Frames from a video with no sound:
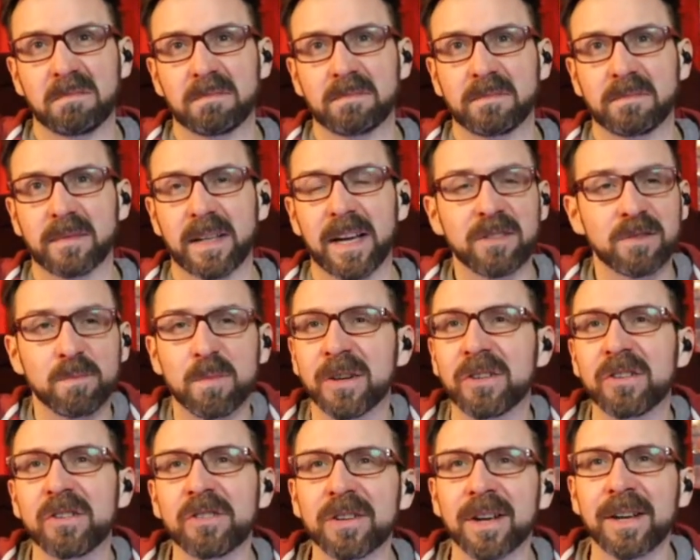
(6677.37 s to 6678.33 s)
as much
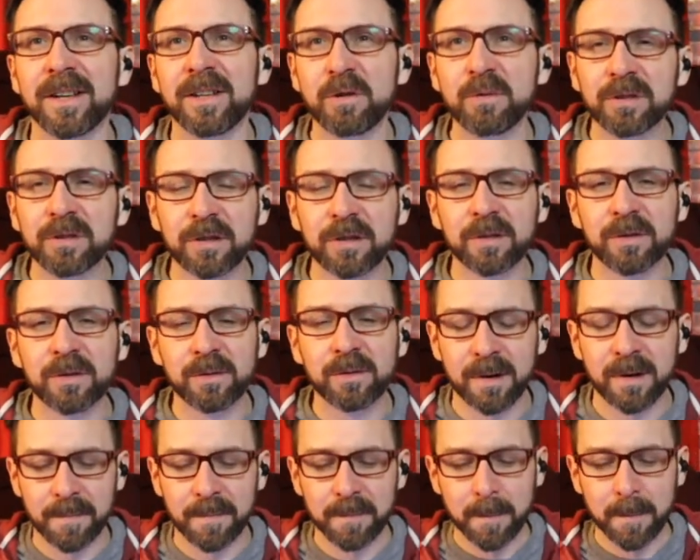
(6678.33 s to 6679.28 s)
as I used to.
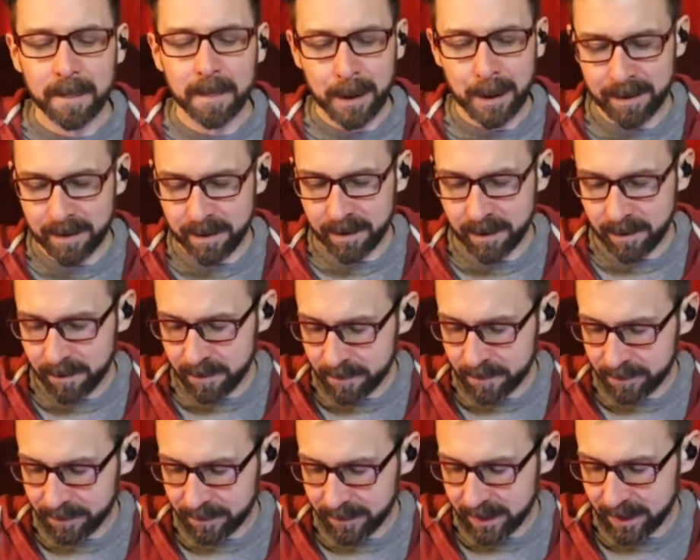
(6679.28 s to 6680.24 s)
And
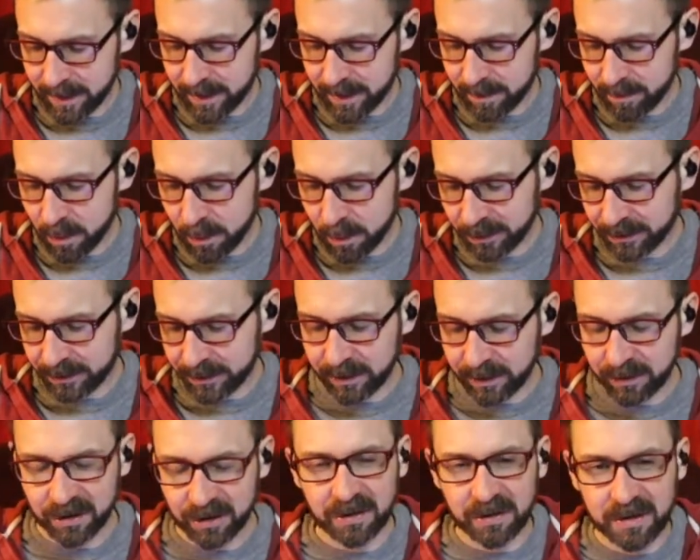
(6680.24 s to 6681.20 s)
mostly
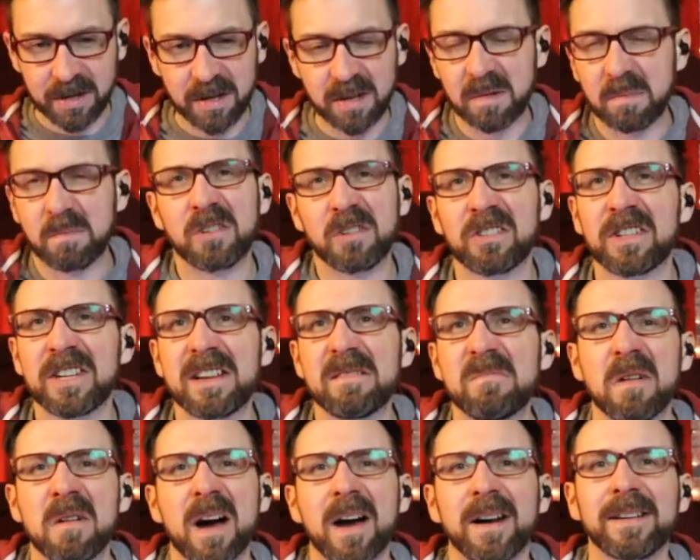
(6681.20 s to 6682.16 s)
just the
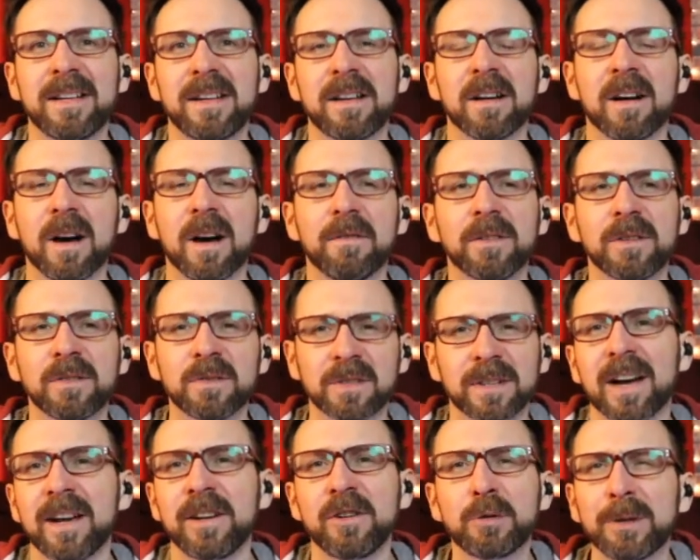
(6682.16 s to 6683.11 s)
idea of it is like I
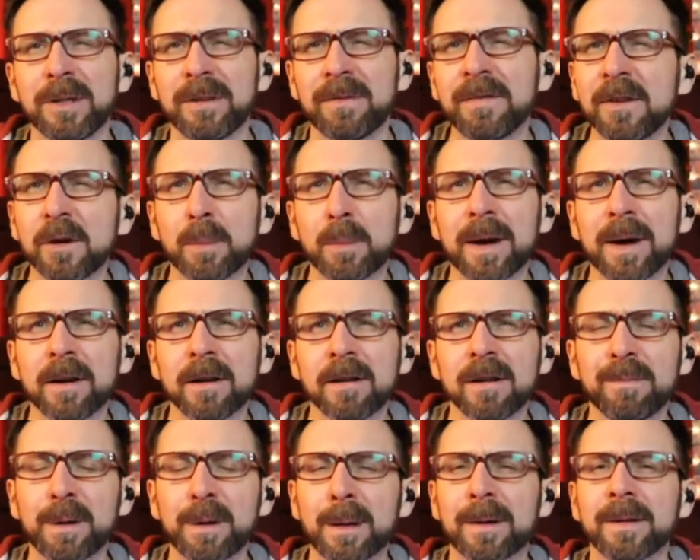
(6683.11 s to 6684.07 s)
usually feel better
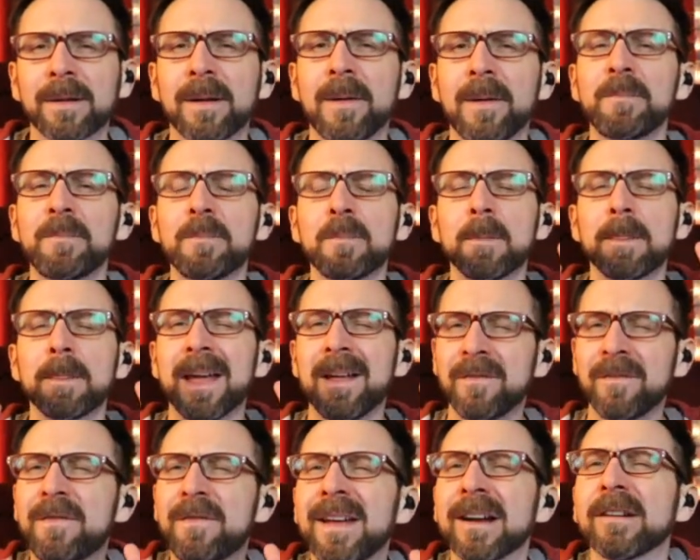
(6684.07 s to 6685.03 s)
about it. And
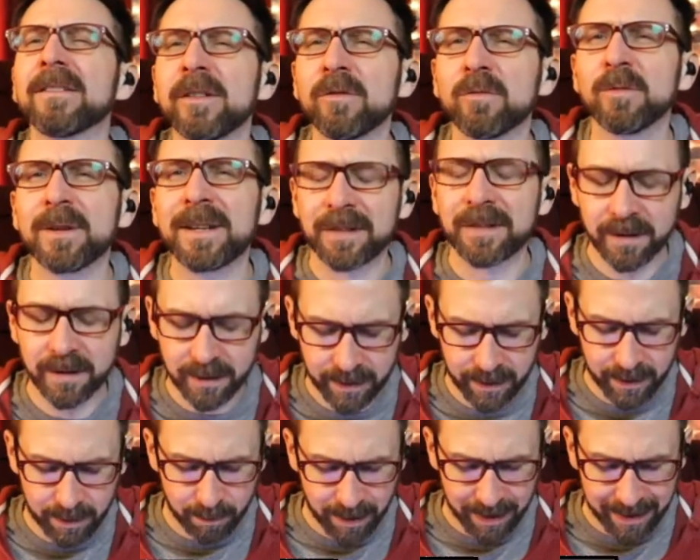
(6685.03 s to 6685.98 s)
very recently,
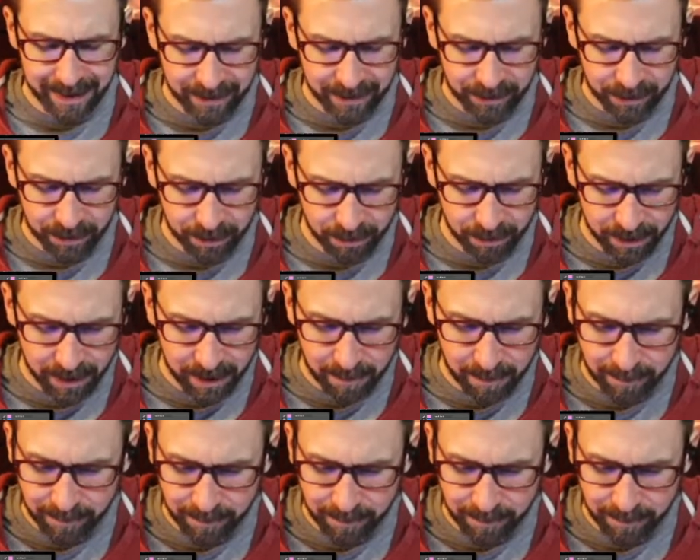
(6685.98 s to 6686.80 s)
my Instagram